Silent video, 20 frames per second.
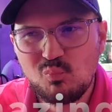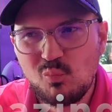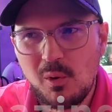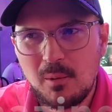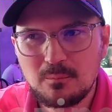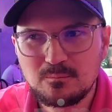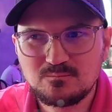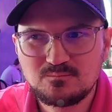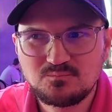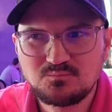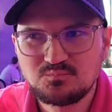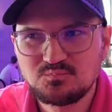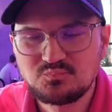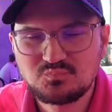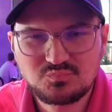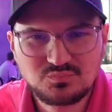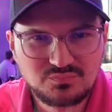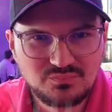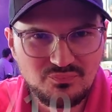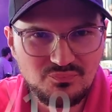Gave it a
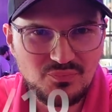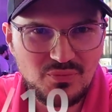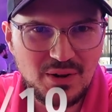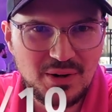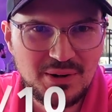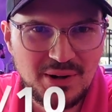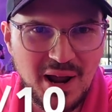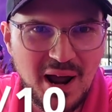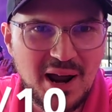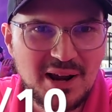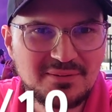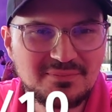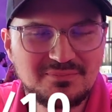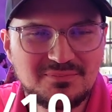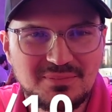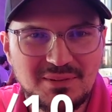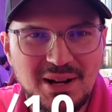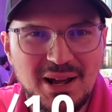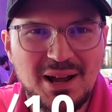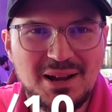nine out of ten
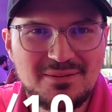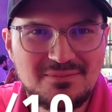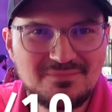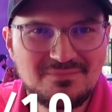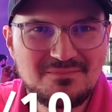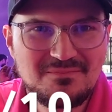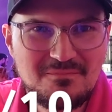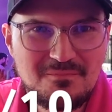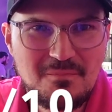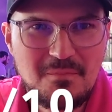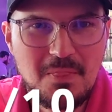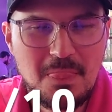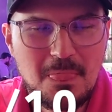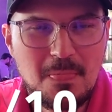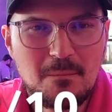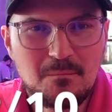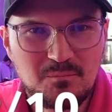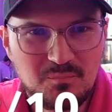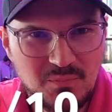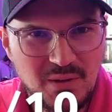purely because it was so
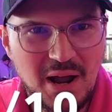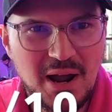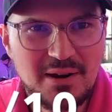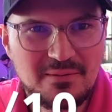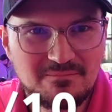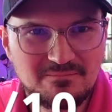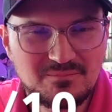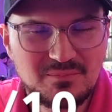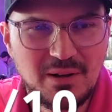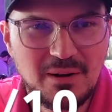rich, it was